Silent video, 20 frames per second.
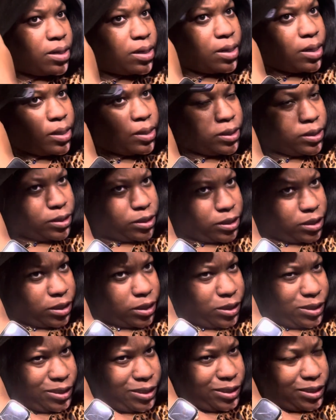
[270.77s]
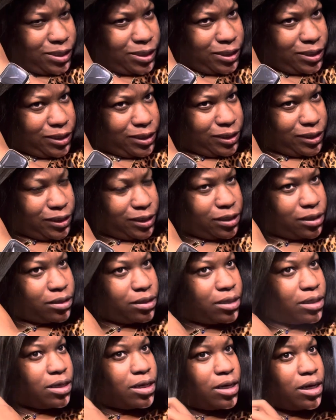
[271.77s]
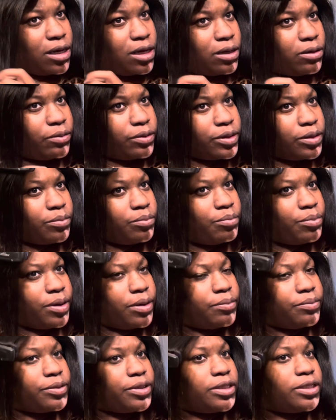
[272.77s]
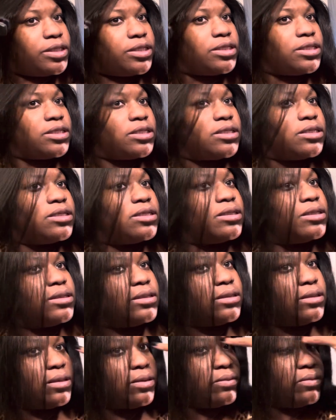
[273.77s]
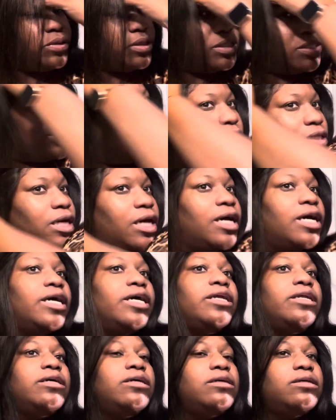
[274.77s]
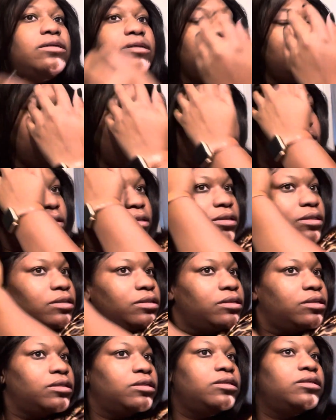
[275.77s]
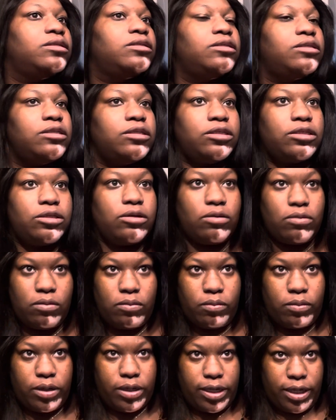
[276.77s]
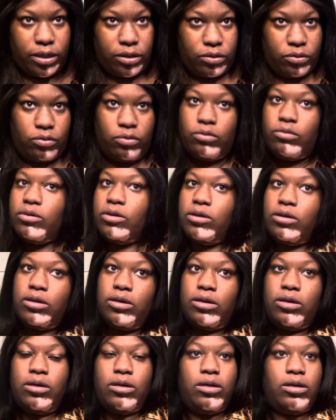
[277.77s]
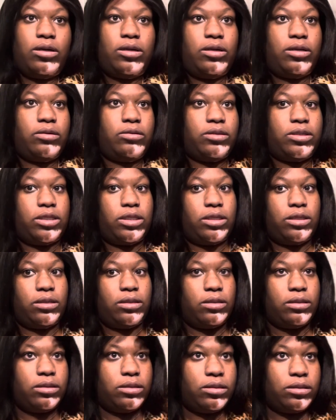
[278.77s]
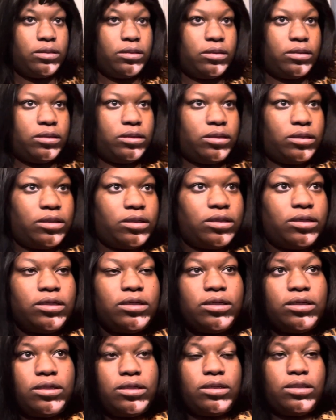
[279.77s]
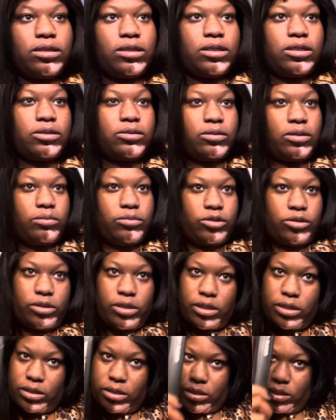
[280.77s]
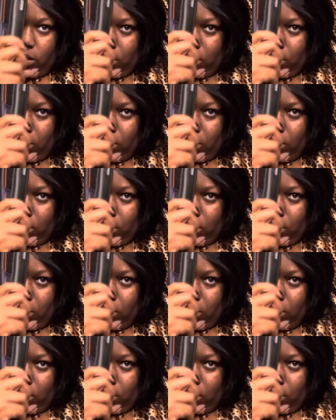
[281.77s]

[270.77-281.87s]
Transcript: I need to, I wanna bump this on this side. Just so when I do, you see, that's what I'm trying to,